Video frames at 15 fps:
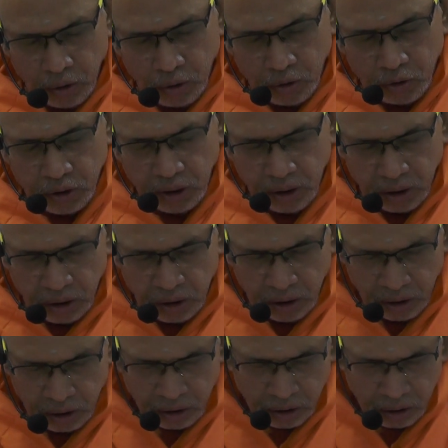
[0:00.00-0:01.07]

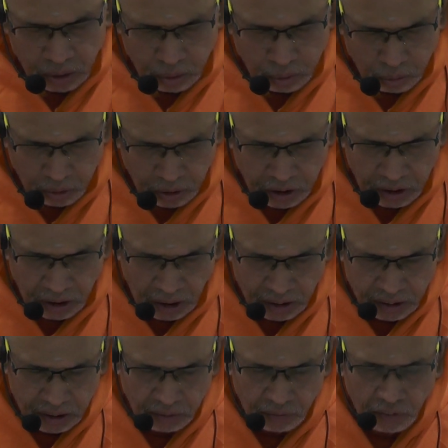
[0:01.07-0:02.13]
See, you need not
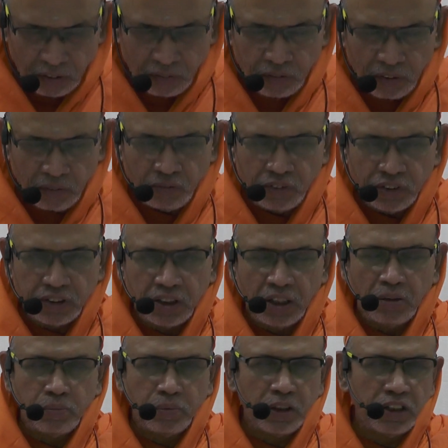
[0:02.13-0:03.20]
suffer from
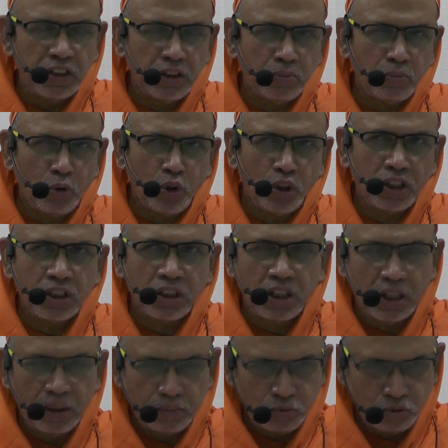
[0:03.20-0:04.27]
physical pain in modern
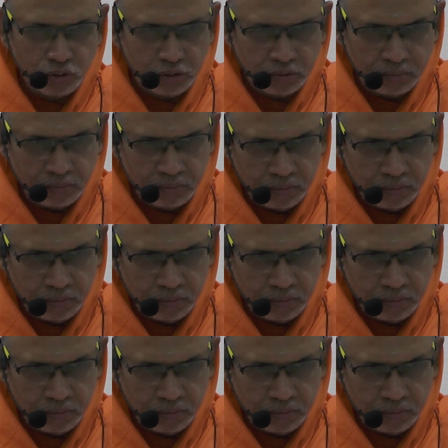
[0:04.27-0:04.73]
times.